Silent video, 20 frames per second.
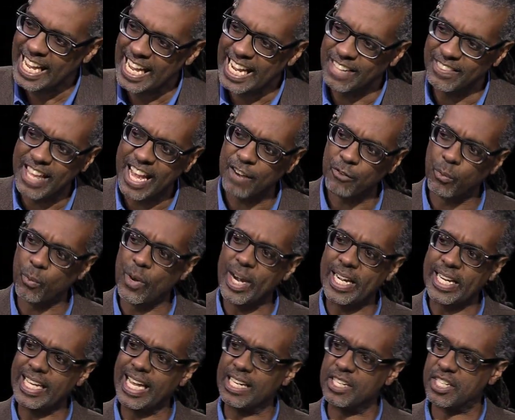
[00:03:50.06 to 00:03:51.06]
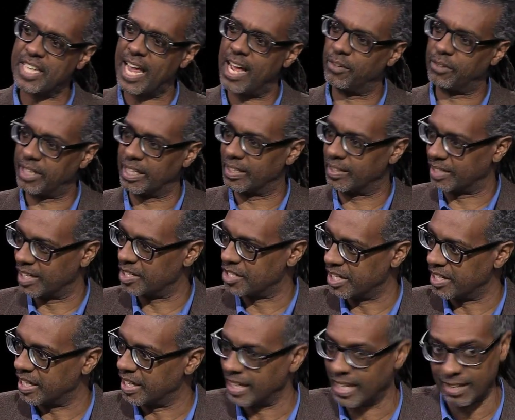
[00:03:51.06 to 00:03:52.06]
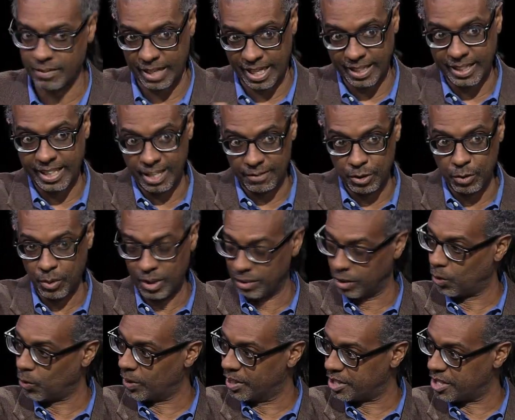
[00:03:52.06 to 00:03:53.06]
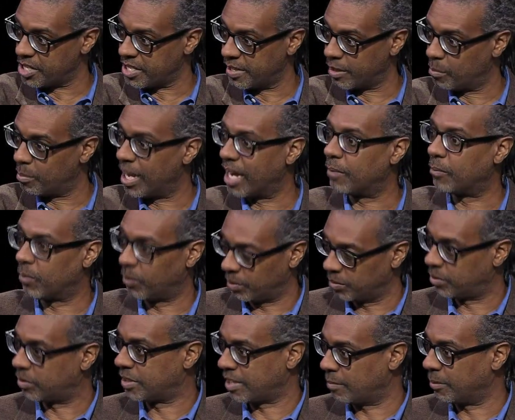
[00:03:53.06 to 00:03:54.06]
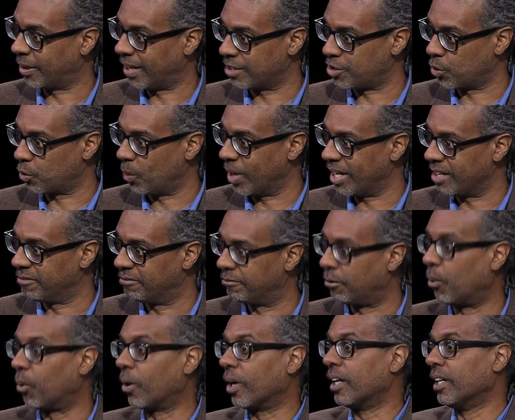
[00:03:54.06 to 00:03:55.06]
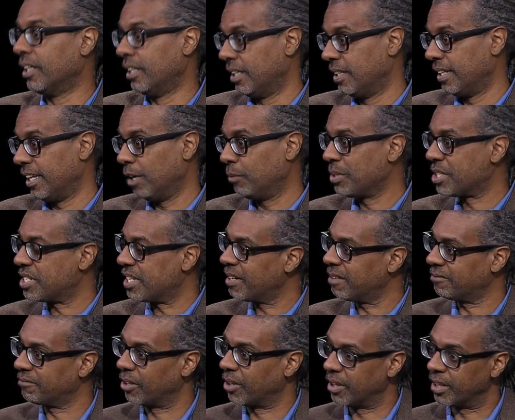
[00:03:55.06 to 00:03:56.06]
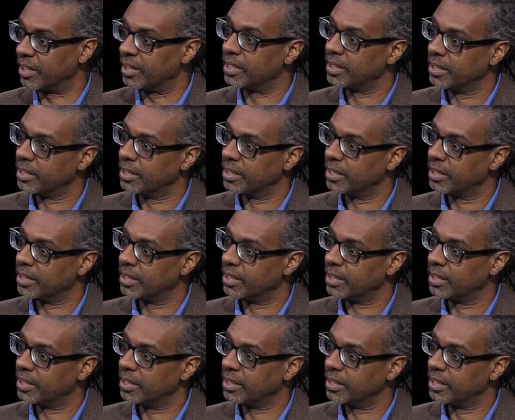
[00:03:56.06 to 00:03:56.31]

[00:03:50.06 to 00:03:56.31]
And that radiates out there, doesn't it? And given what Laura just said about what Democrats are waiting for, it was there for her.